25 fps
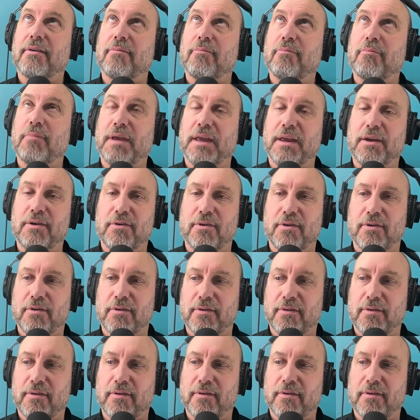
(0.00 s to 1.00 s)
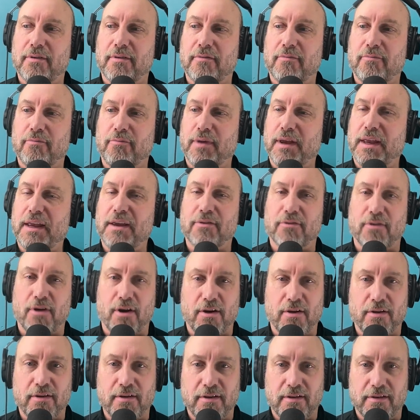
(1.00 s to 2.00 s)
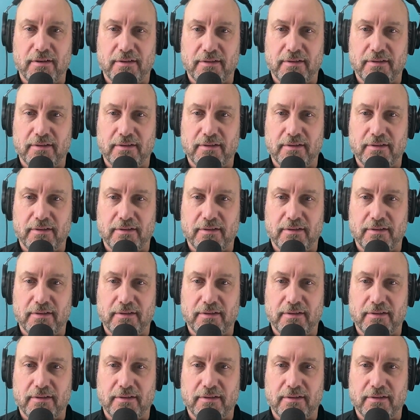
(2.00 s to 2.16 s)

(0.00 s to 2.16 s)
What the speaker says: being wrong